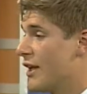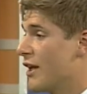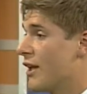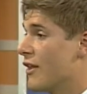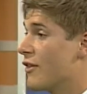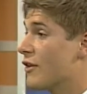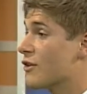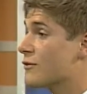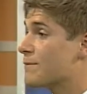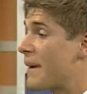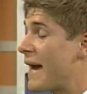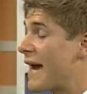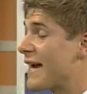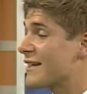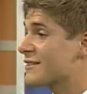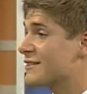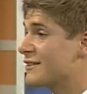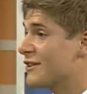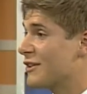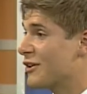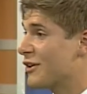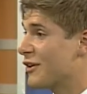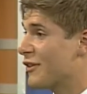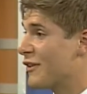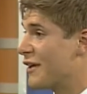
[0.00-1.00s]
This past
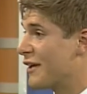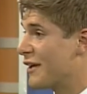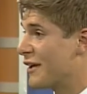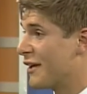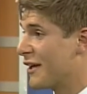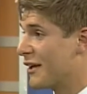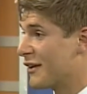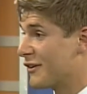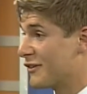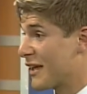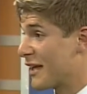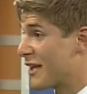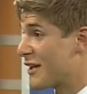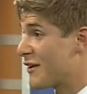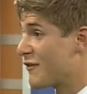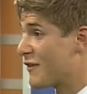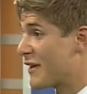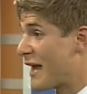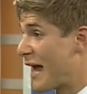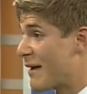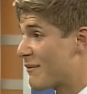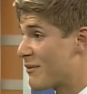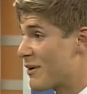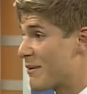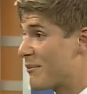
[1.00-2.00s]
year, the executive
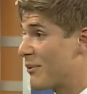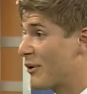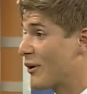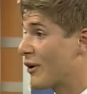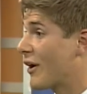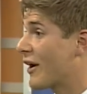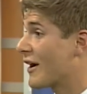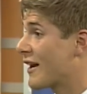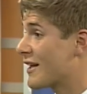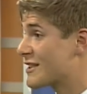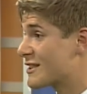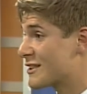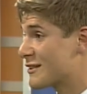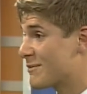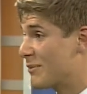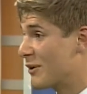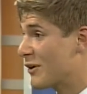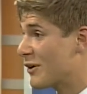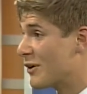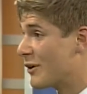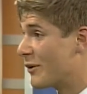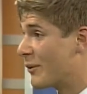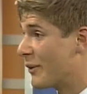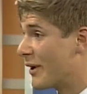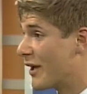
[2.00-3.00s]
cabinet put on a
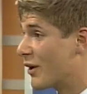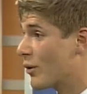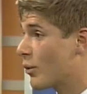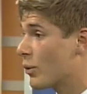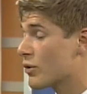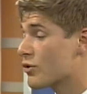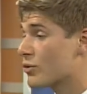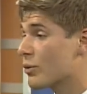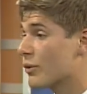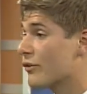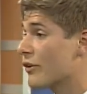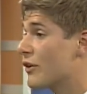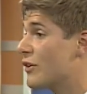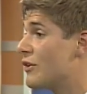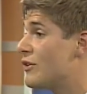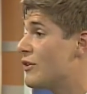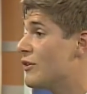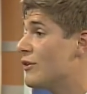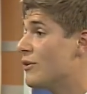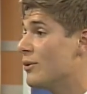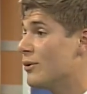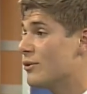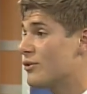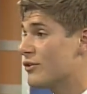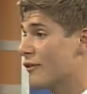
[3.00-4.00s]
Spirit Week, which okay. was a
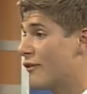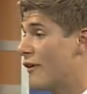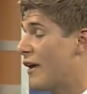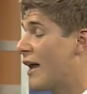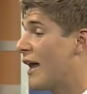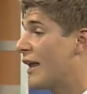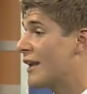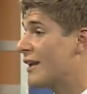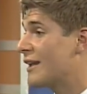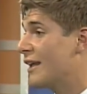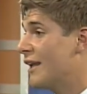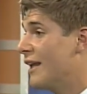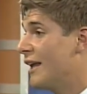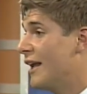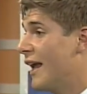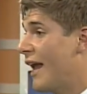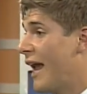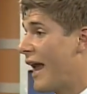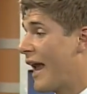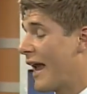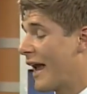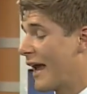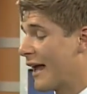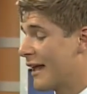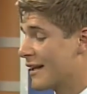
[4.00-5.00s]
huge event, cool.
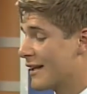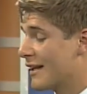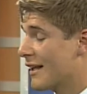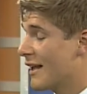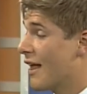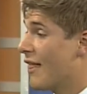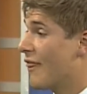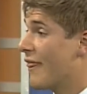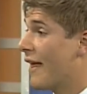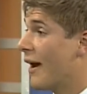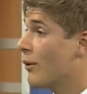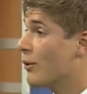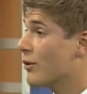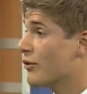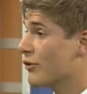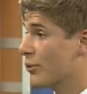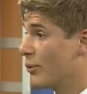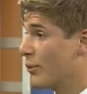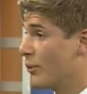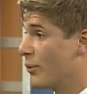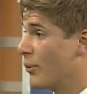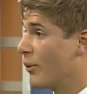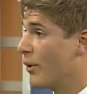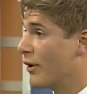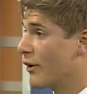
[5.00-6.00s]
and that was
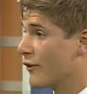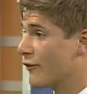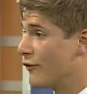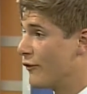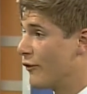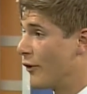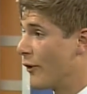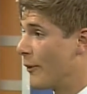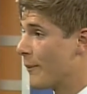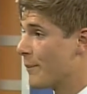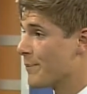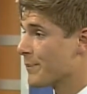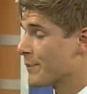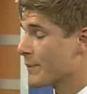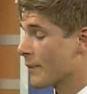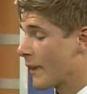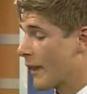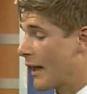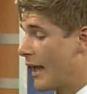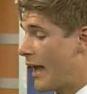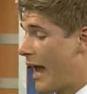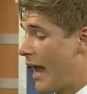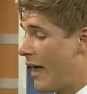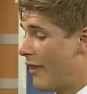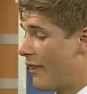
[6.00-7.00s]
wonderful. Okay.
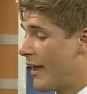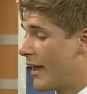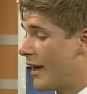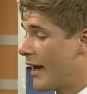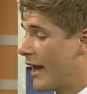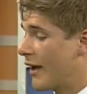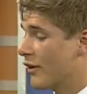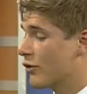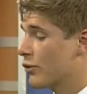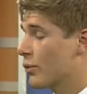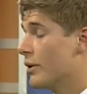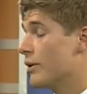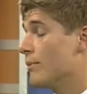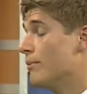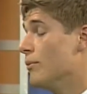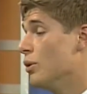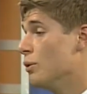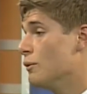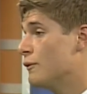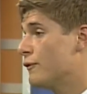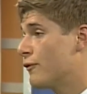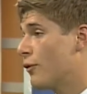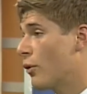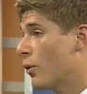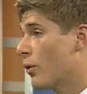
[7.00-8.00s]
And then as we
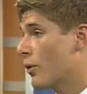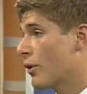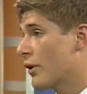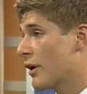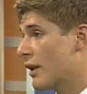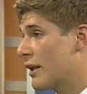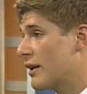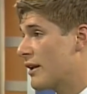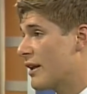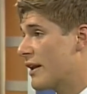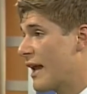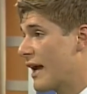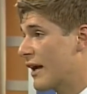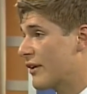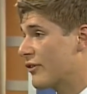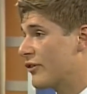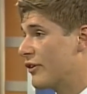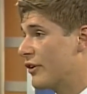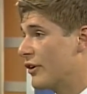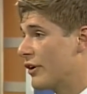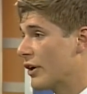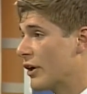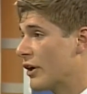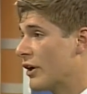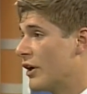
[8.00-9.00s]
move forward into next
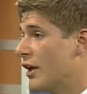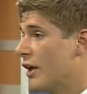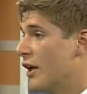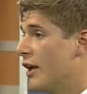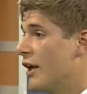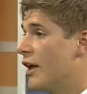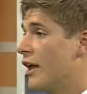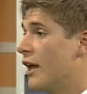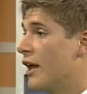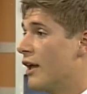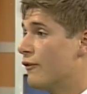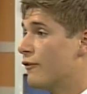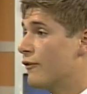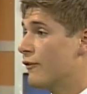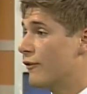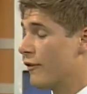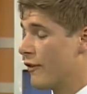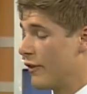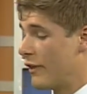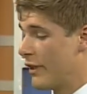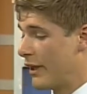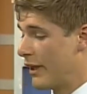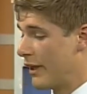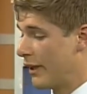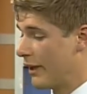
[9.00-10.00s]
year, if
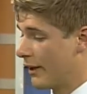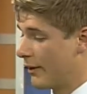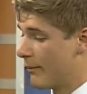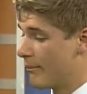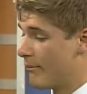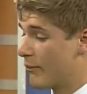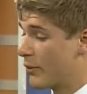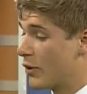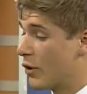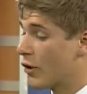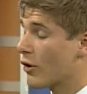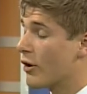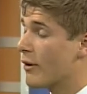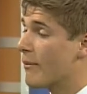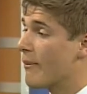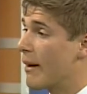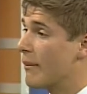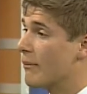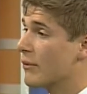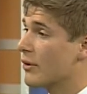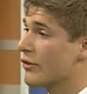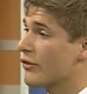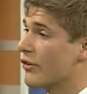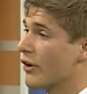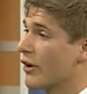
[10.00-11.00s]
the current
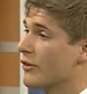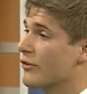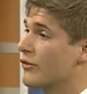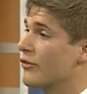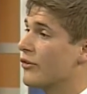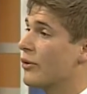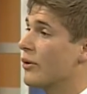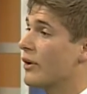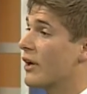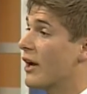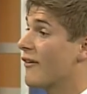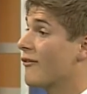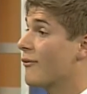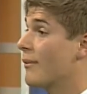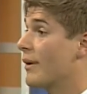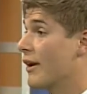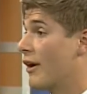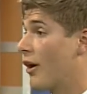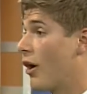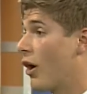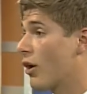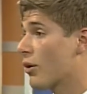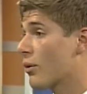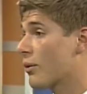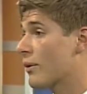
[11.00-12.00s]
members on student government
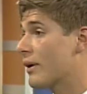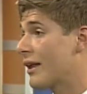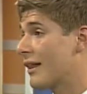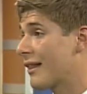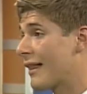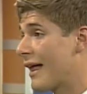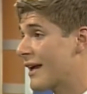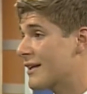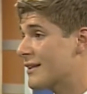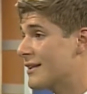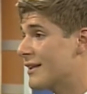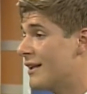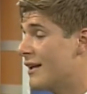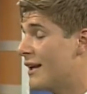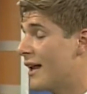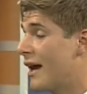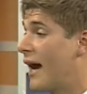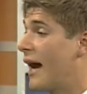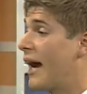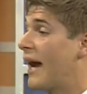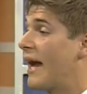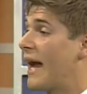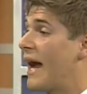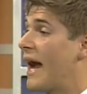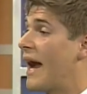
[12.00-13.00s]
are reelected,
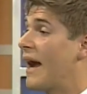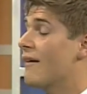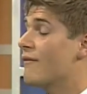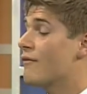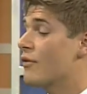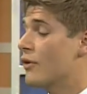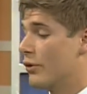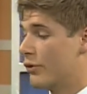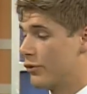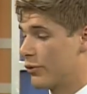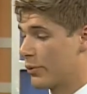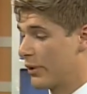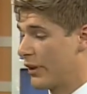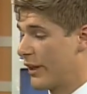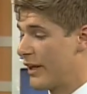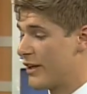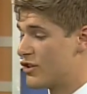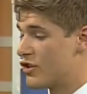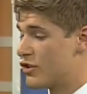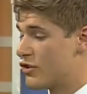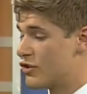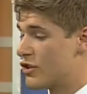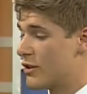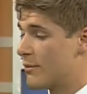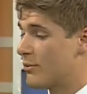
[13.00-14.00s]
I have those
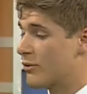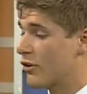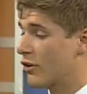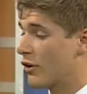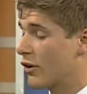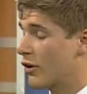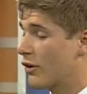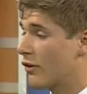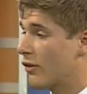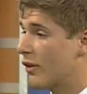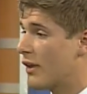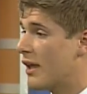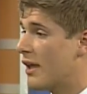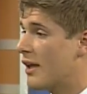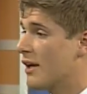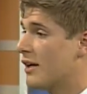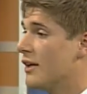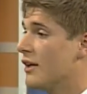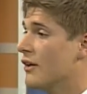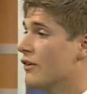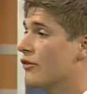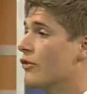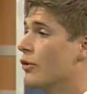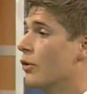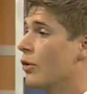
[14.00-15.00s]
relationships currently,
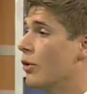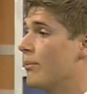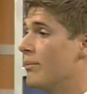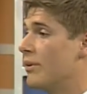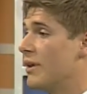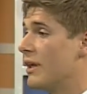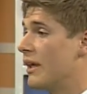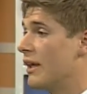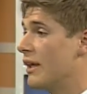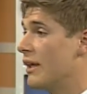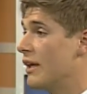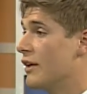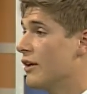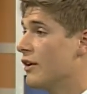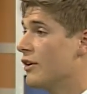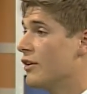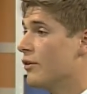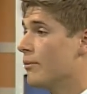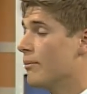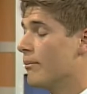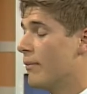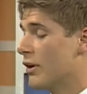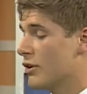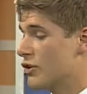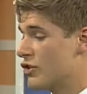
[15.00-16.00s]
so it'll be
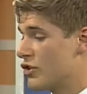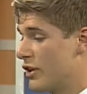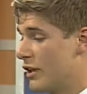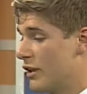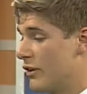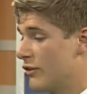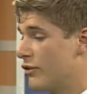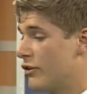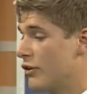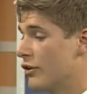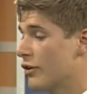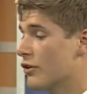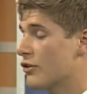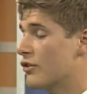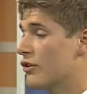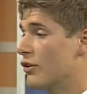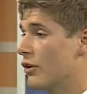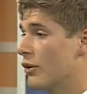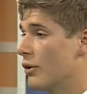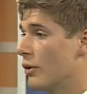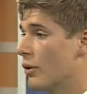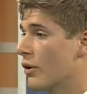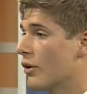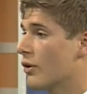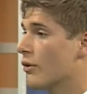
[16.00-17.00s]
much easier
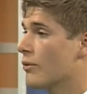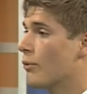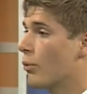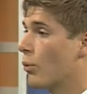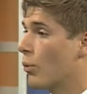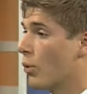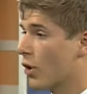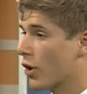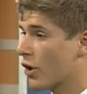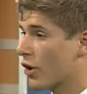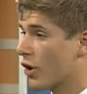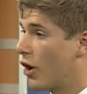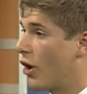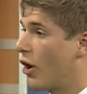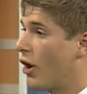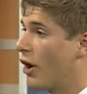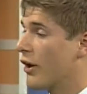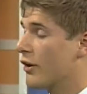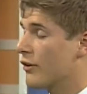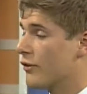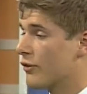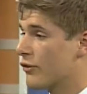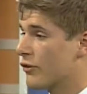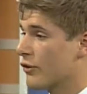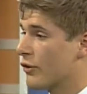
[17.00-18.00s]
to work
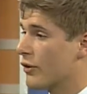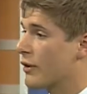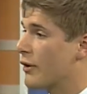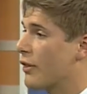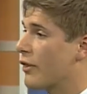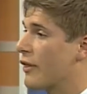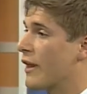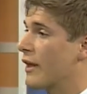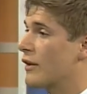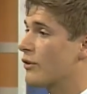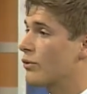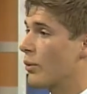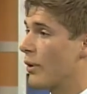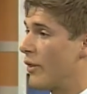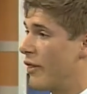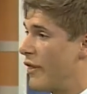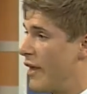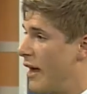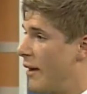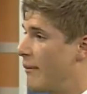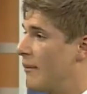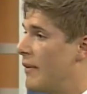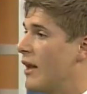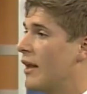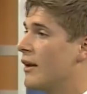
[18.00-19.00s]
on certain things with
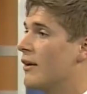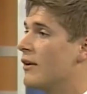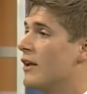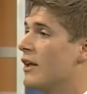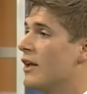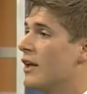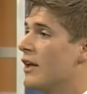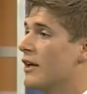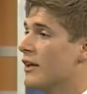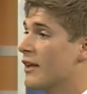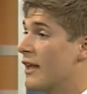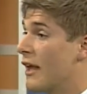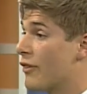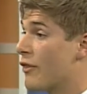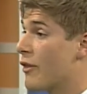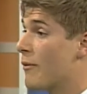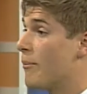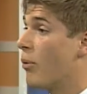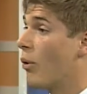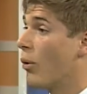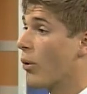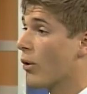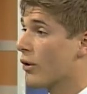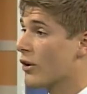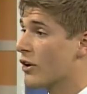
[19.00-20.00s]
them and get the
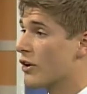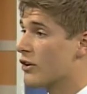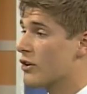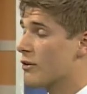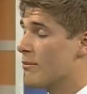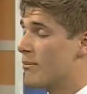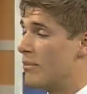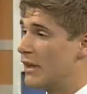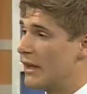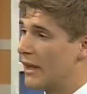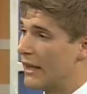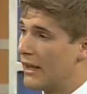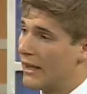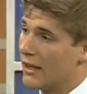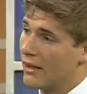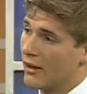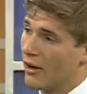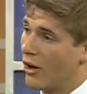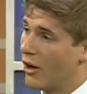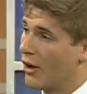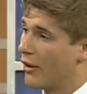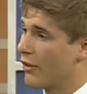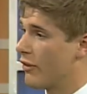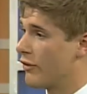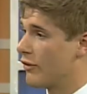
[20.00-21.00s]
board to be
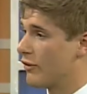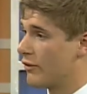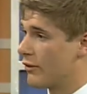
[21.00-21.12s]
on